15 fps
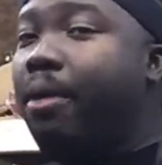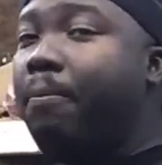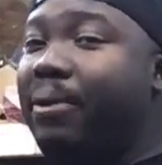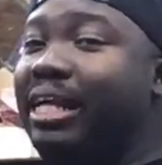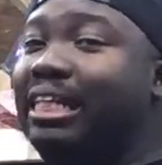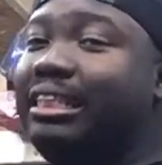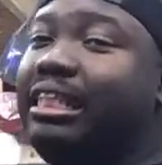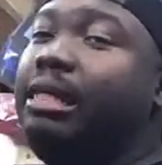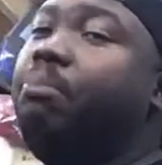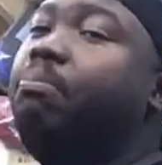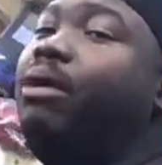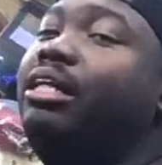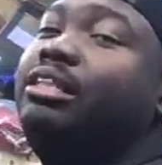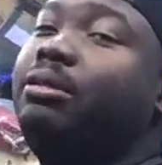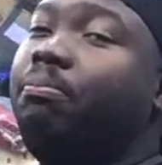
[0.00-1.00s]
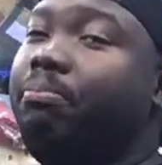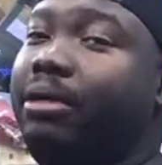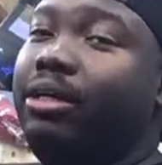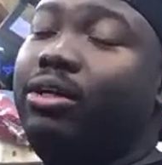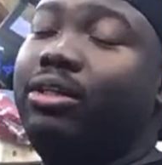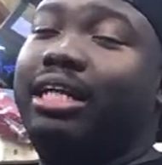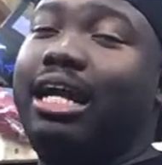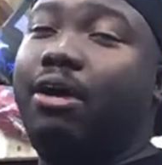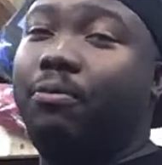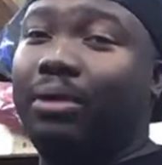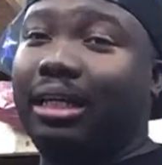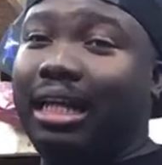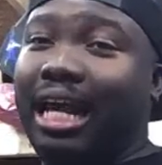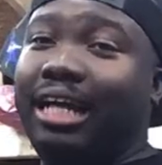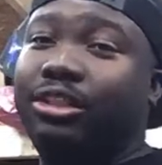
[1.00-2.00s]
PC budget build that I
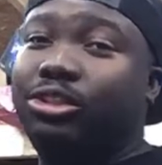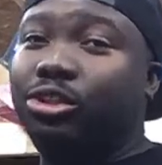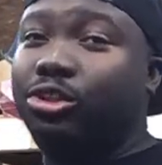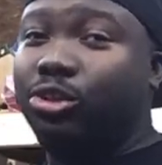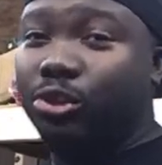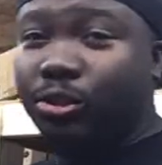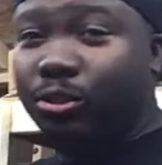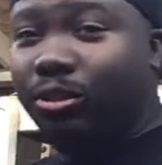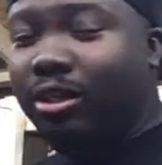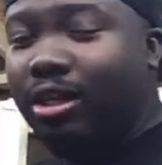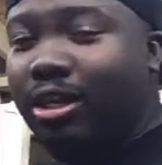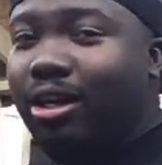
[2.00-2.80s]
would like to do.